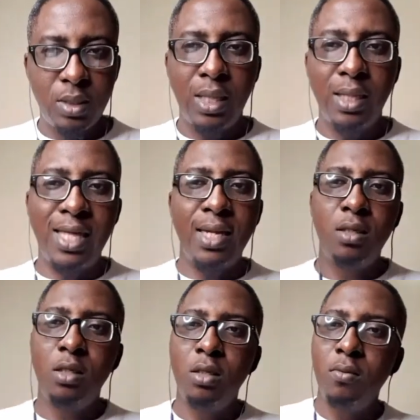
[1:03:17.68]
then
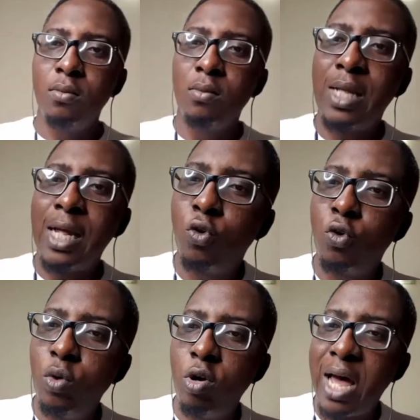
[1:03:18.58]
that
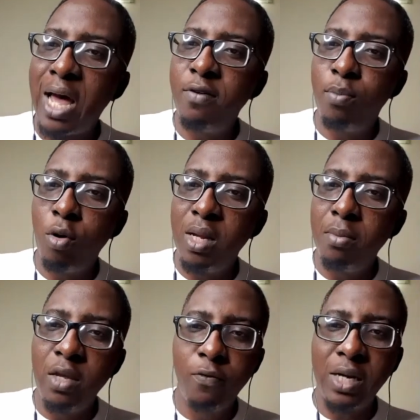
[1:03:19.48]
school will not have a
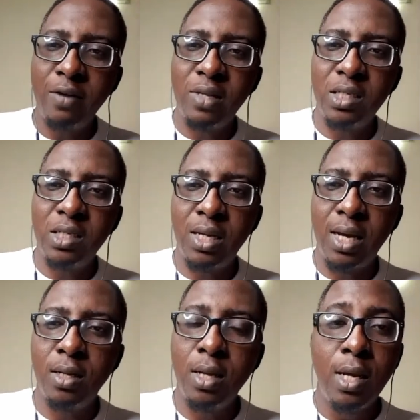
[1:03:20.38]
problem even after she
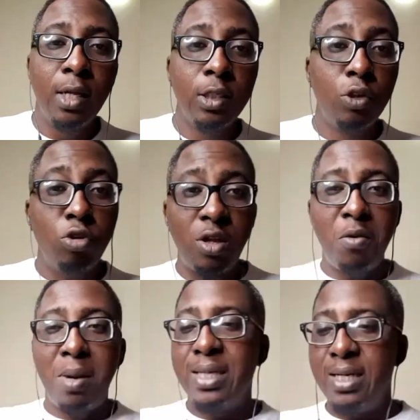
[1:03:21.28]
died. The truth of
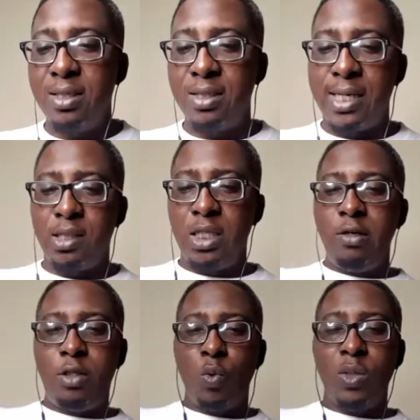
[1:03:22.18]
the matter is that
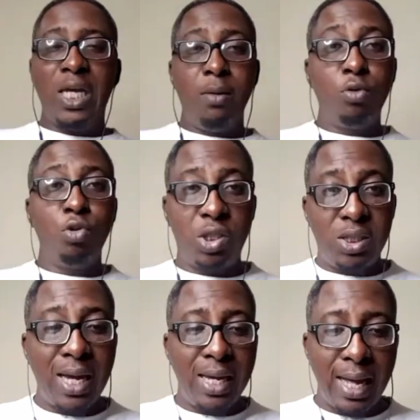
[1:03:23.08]
if she was able to
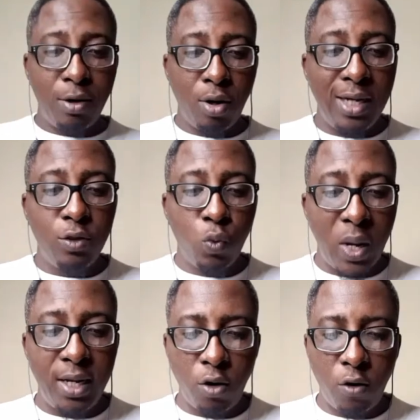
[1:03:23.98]
share her knowledge
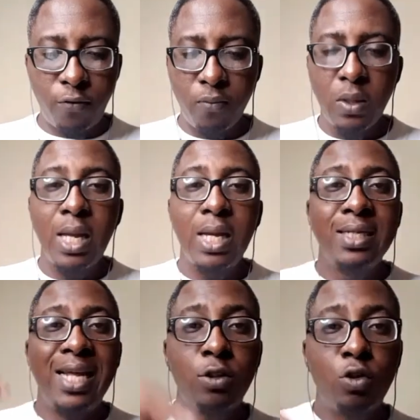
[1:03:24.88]
well enough,
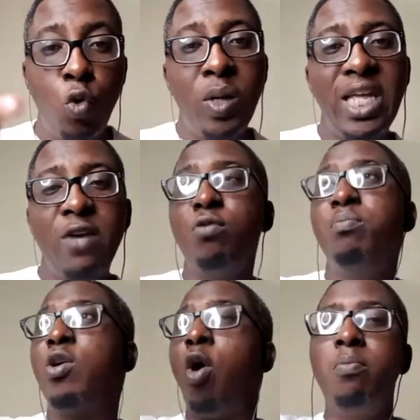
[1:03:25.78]
that school will even
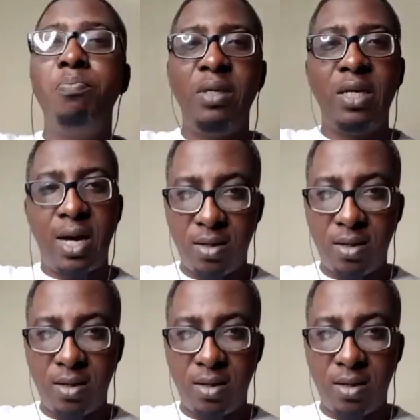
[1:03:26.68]
become bigger.